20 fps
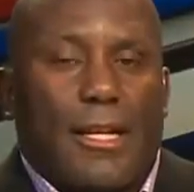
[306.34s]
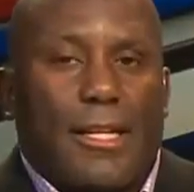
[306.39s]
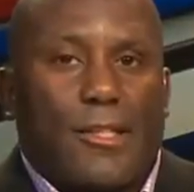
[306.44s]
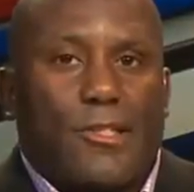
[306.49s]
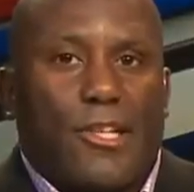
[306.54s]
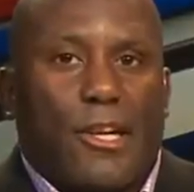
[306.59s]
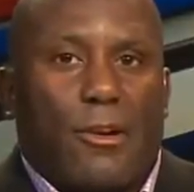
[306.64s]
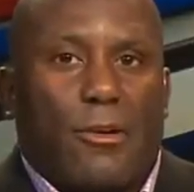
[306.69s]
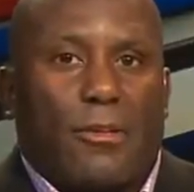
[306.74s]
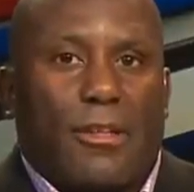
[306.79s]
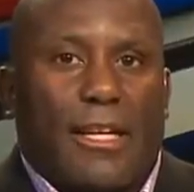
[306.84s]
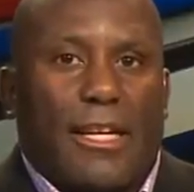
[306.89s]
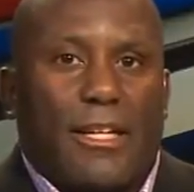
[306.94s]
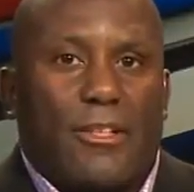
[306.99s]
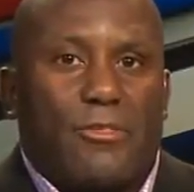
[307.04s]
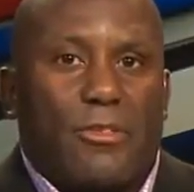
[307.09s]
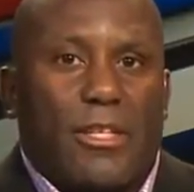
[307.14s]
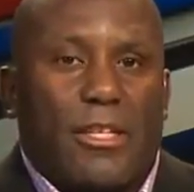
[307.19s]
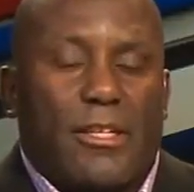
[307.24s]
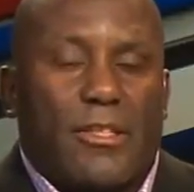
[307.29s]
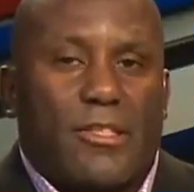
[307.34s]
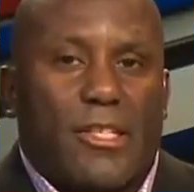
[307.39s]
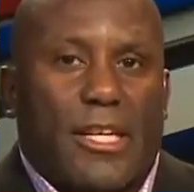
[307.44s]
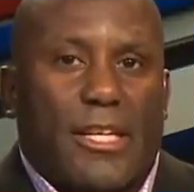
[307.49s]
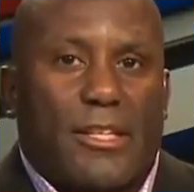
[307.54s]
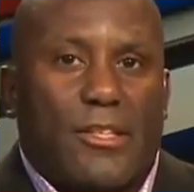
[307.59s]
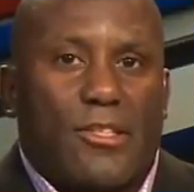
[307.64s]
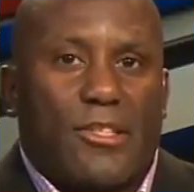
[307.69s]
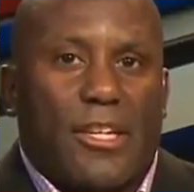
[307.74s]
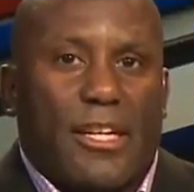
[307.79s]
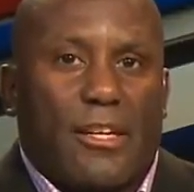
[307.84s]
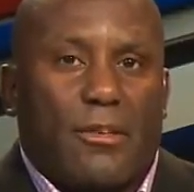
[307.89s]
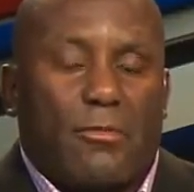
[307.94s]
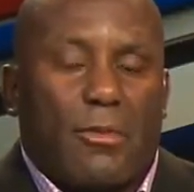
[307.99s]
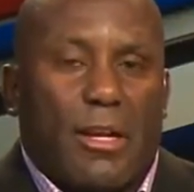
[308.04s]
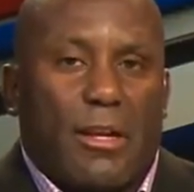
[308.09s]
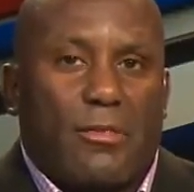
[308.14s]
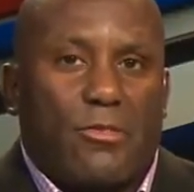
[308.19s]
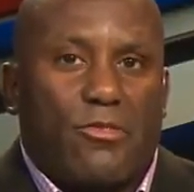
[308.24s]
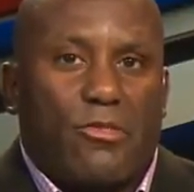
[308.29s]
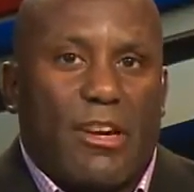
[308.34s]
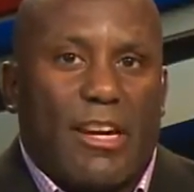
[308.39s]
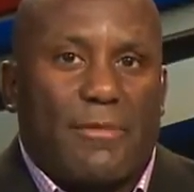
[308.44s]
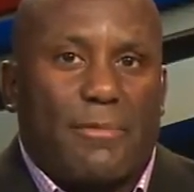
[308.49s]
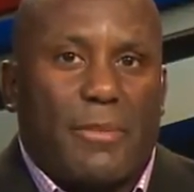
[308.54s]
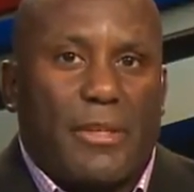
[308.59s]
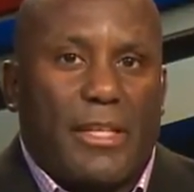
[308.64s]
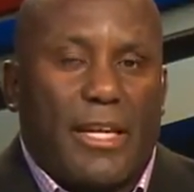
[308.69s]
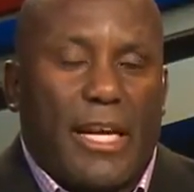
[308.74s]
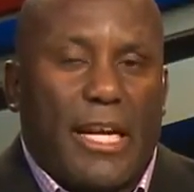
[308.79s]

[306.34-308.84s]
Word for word: that's Harold Landry, Titans second round draft pick,